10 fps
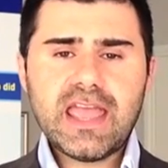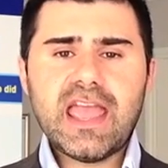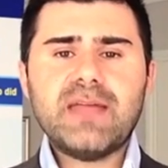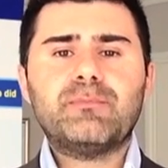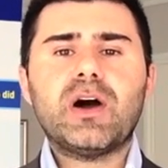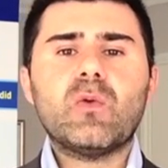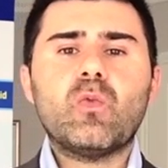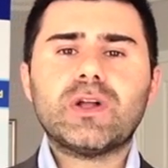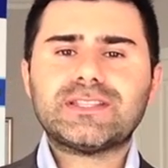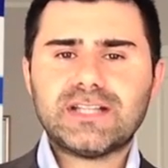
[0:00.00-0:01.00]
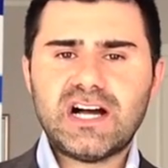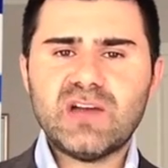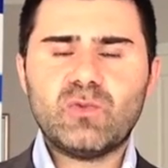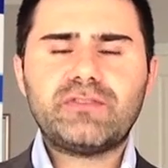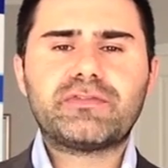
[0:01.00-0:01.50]
And by what
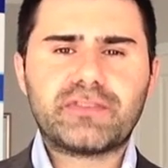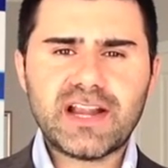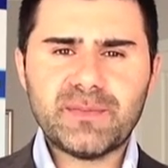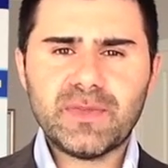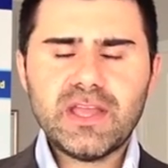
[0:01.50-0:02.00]
time, what frame?